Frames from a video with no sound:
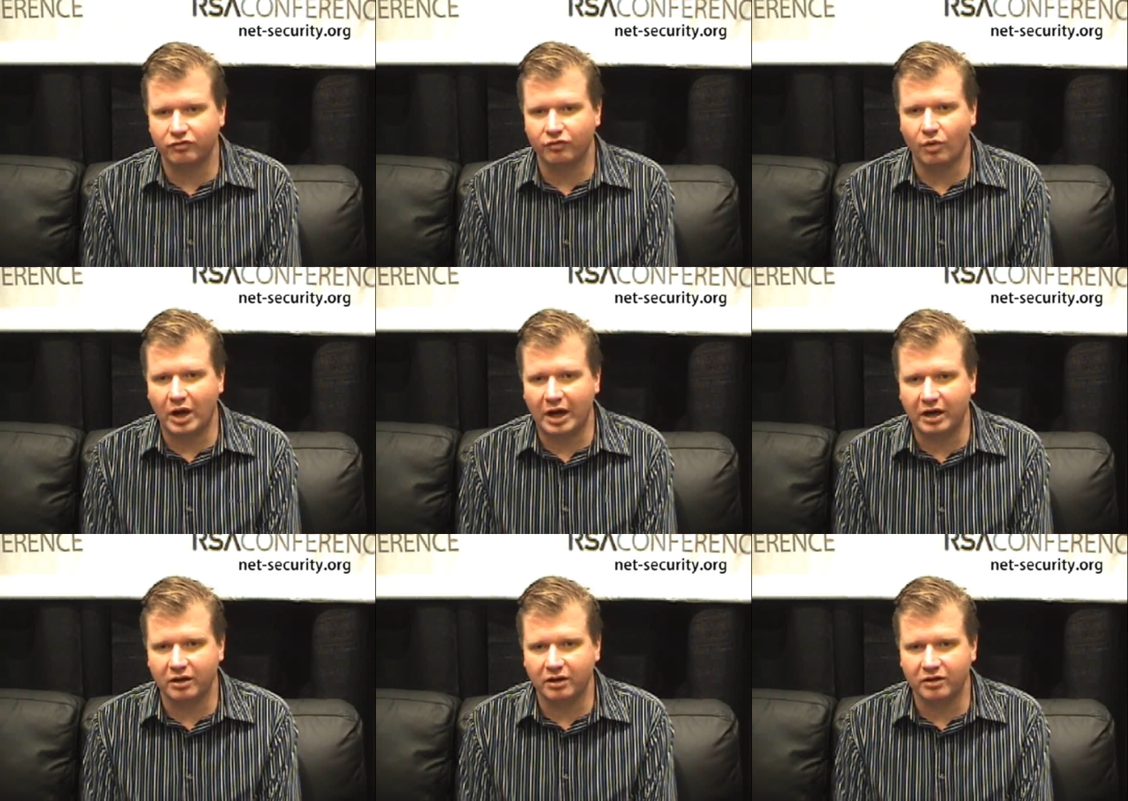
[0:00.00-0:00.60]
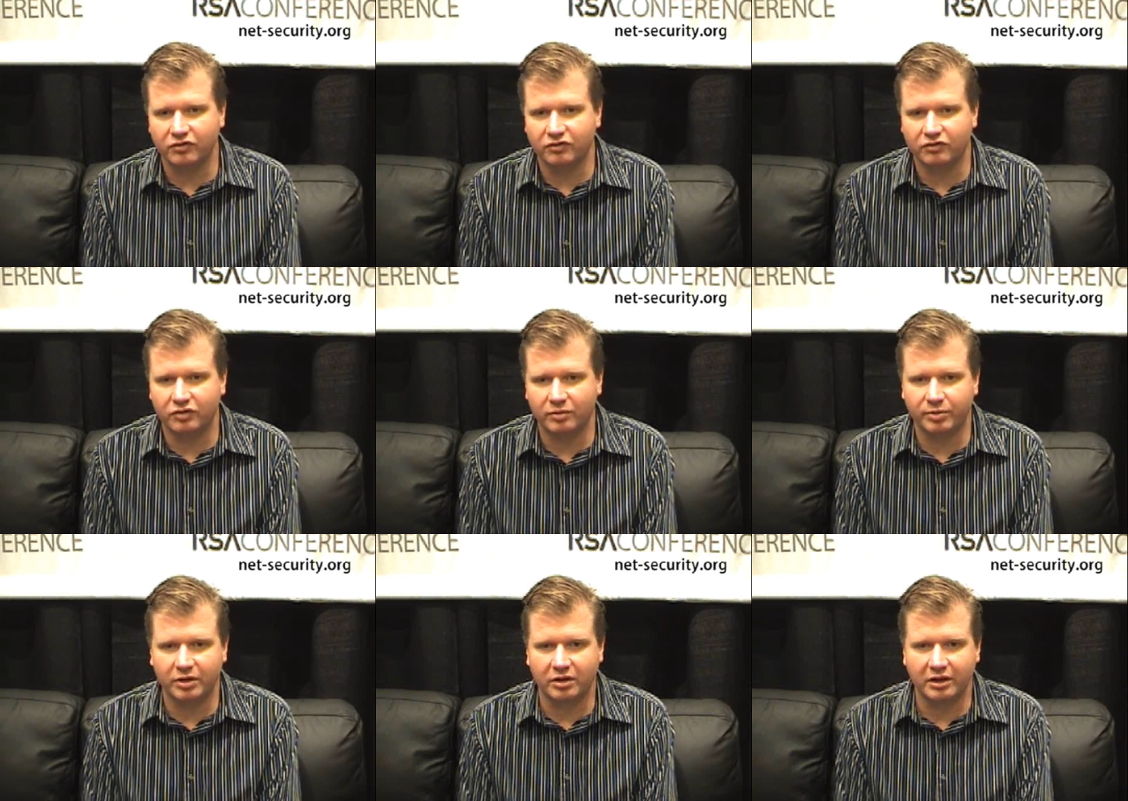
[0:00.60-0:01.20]
of wireless
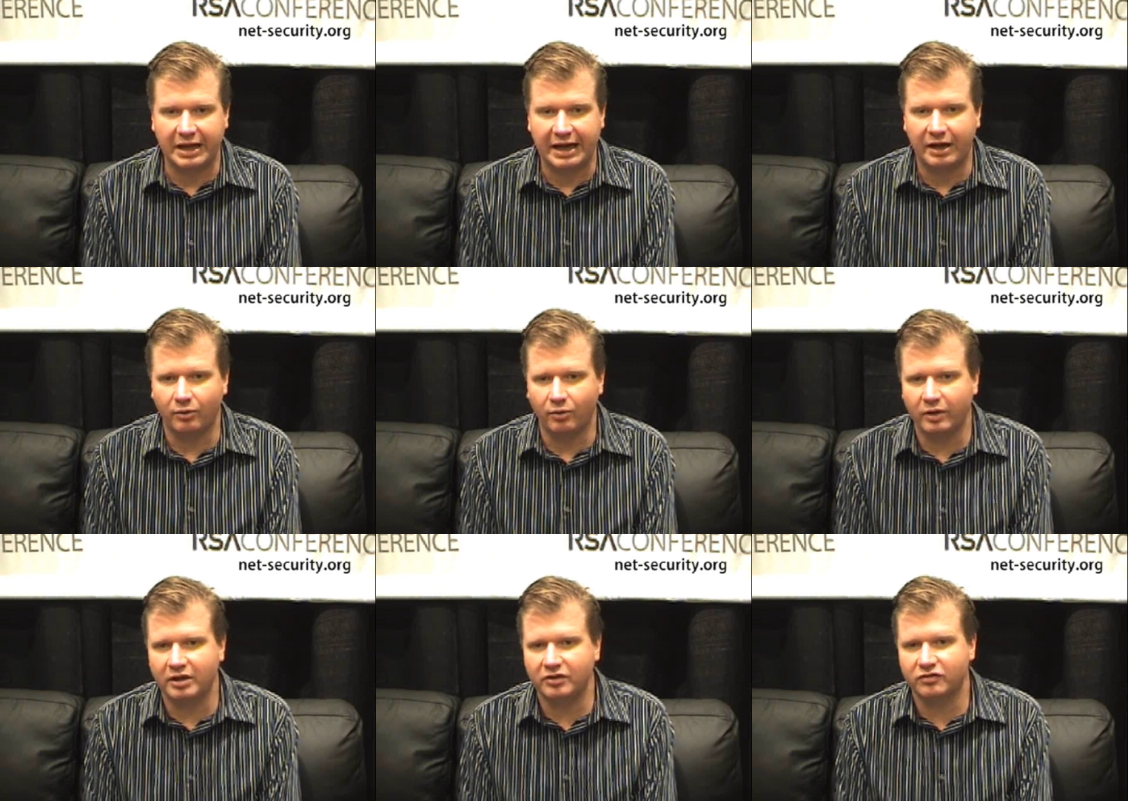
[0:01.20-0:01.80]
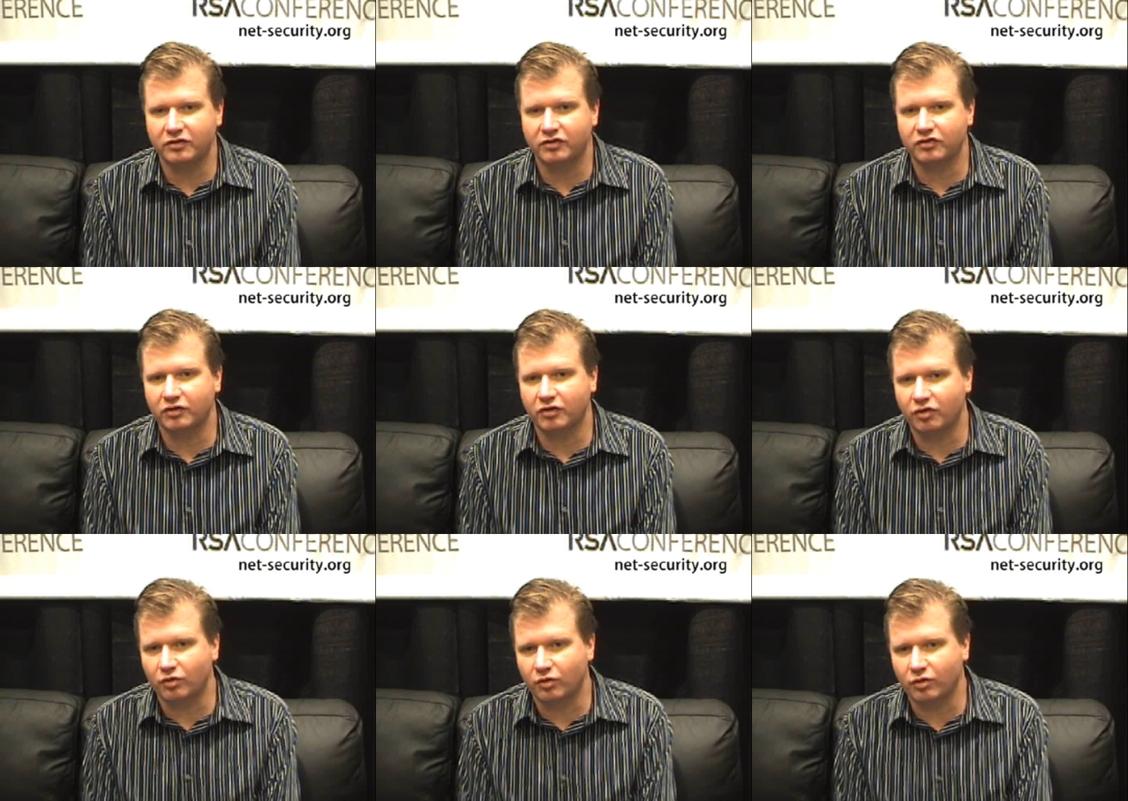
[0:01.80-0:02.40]
typically outweighs the
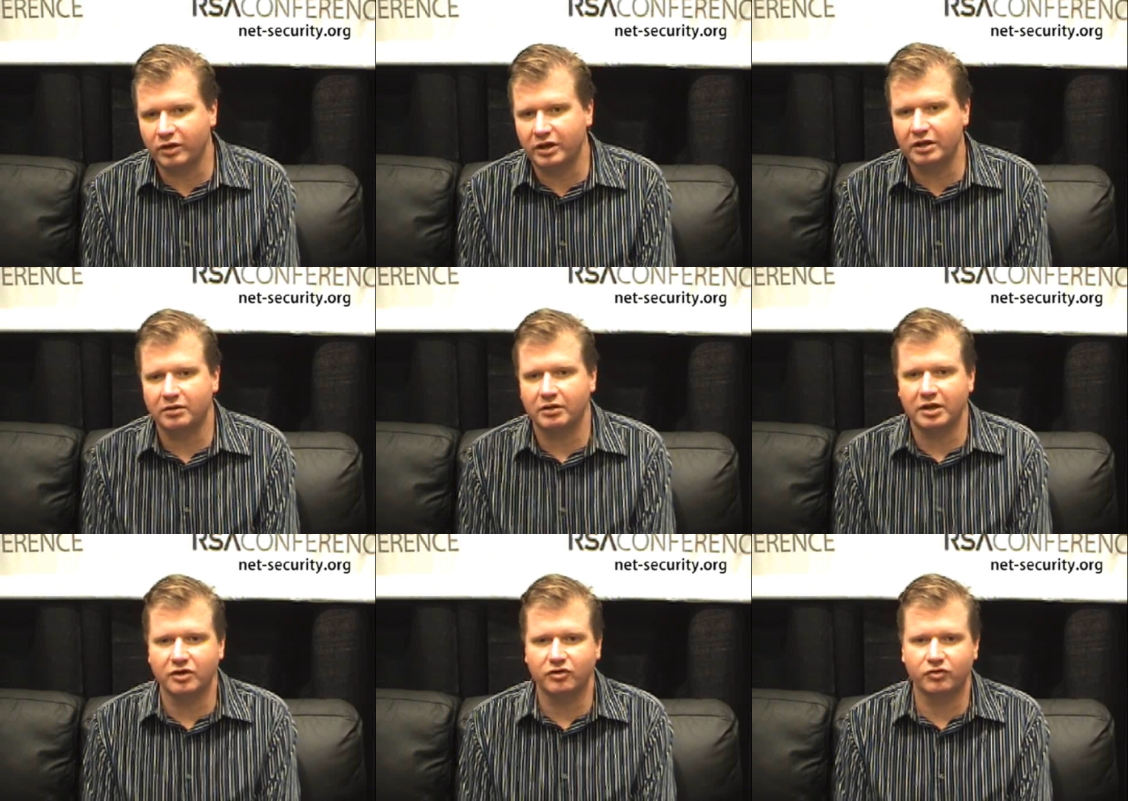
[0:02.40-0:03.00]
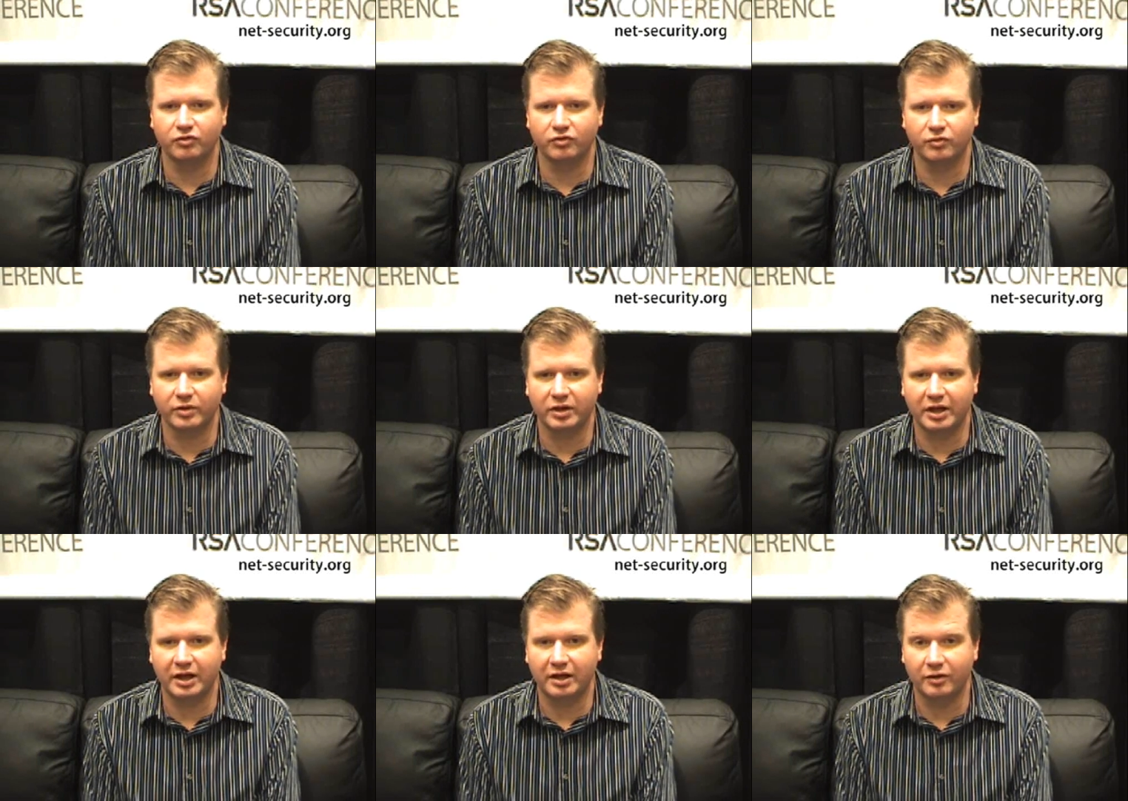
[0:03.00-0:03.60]
security issues
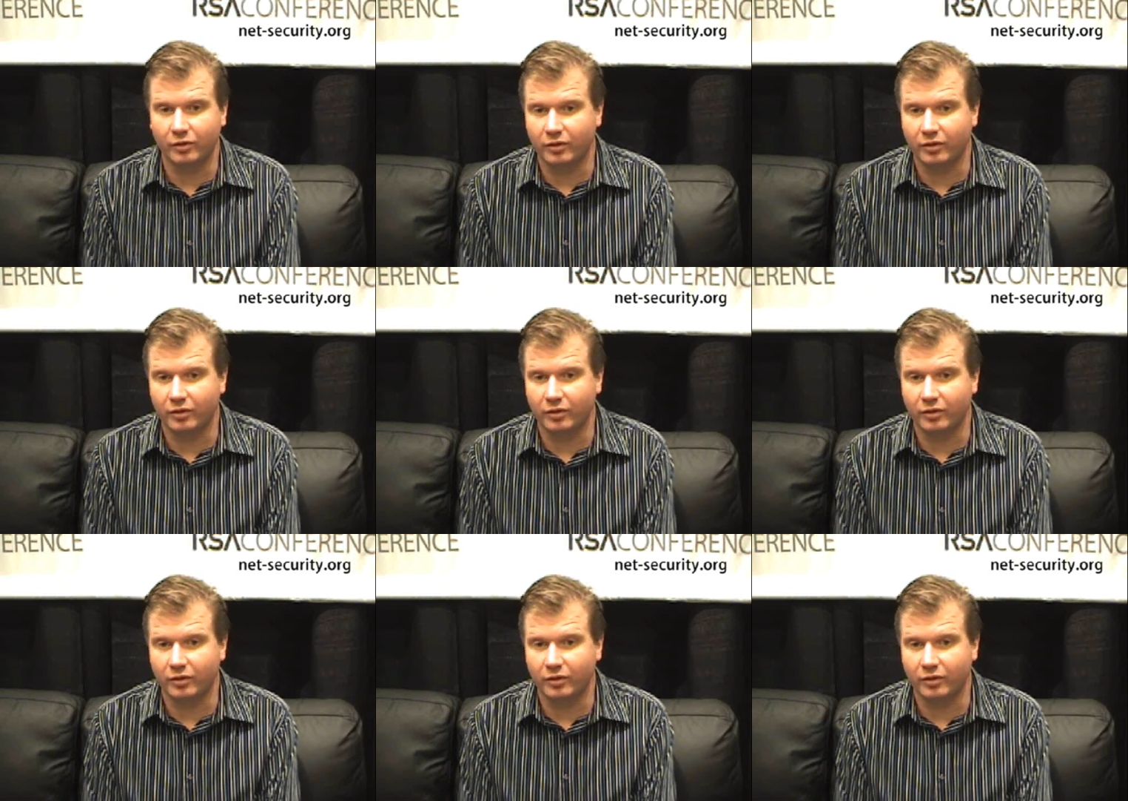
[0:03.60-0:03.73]
with that,